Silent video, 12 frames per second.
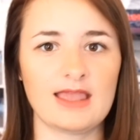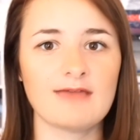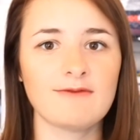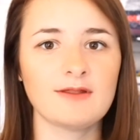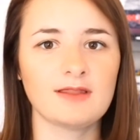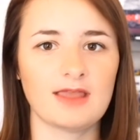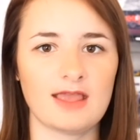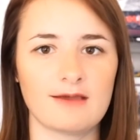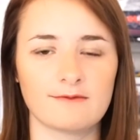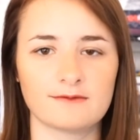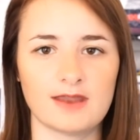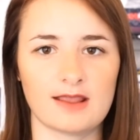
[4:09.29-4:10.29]
Even
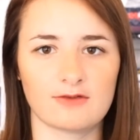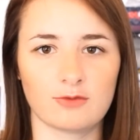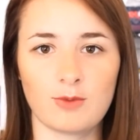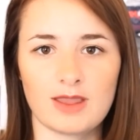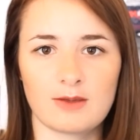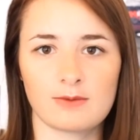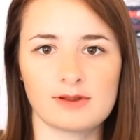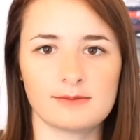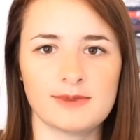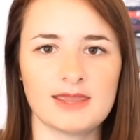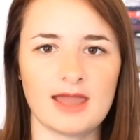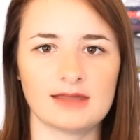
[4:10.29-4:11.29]
if next week
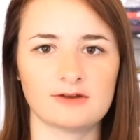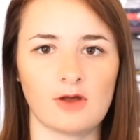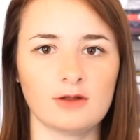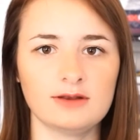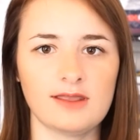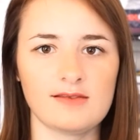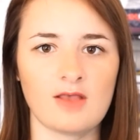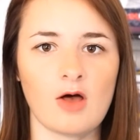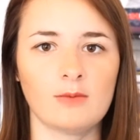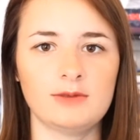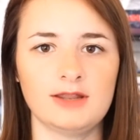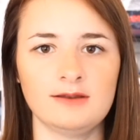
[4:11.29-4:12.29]
will be at Honda's
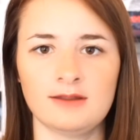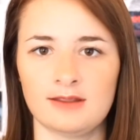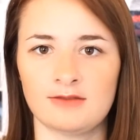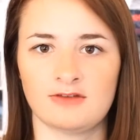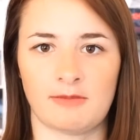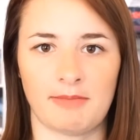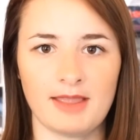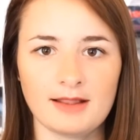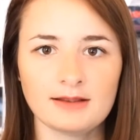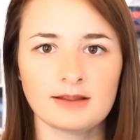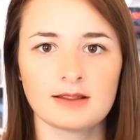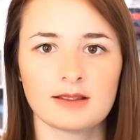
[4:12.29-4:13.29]
homeland in
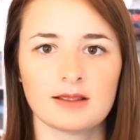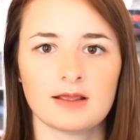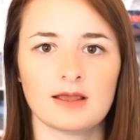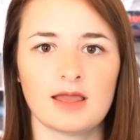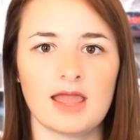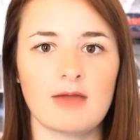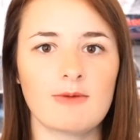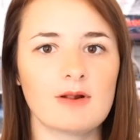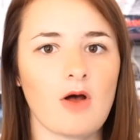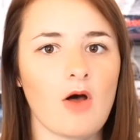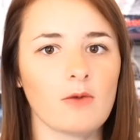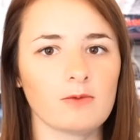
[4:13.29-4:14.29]
Japan, it
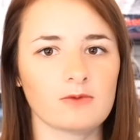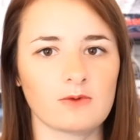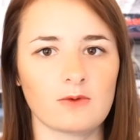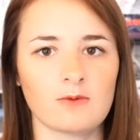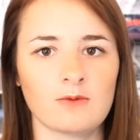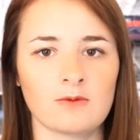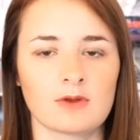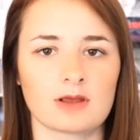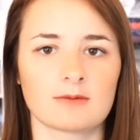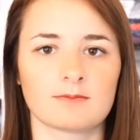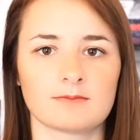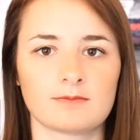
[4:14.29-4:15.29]
will also
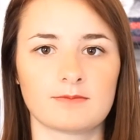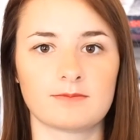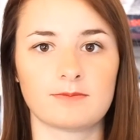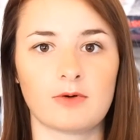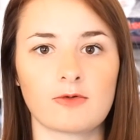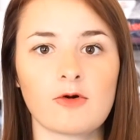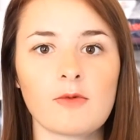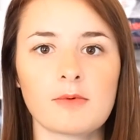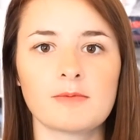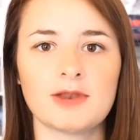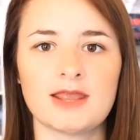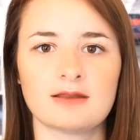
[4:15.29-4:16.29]

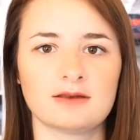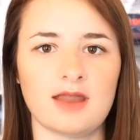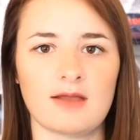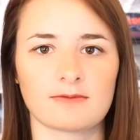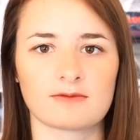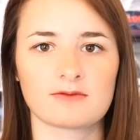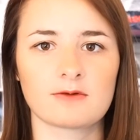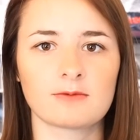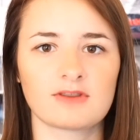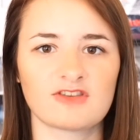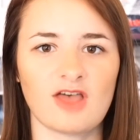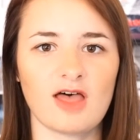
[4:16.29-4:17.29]
probably announce the
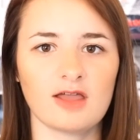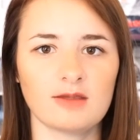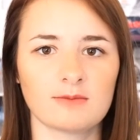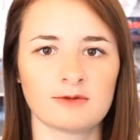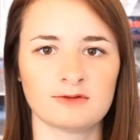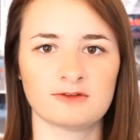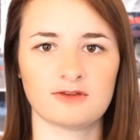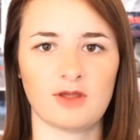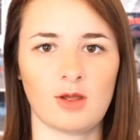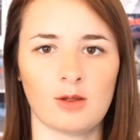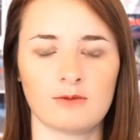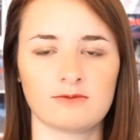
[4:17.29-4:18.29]
retirement
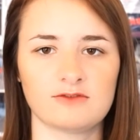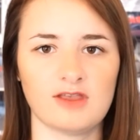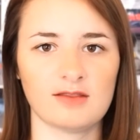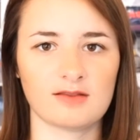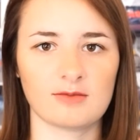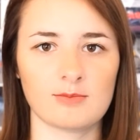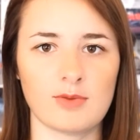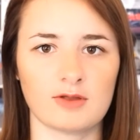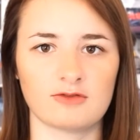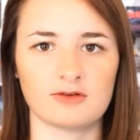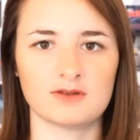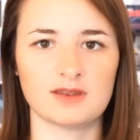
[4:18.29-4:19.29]
of Jenson
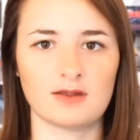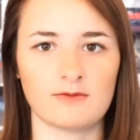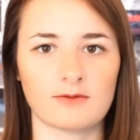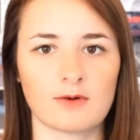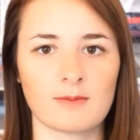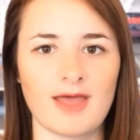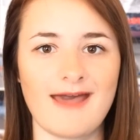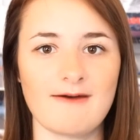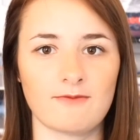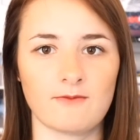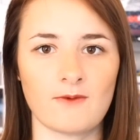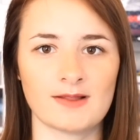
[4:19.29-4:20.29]
Button from
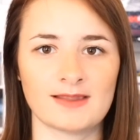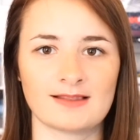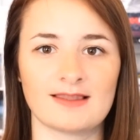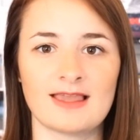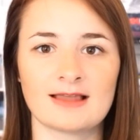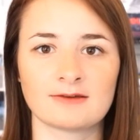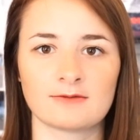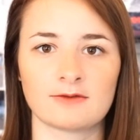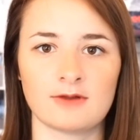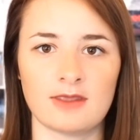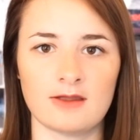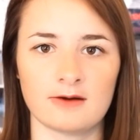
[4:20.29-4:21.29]
F one at the end of
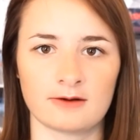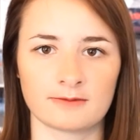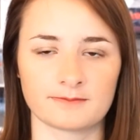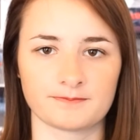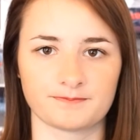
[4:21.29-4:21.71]
the year,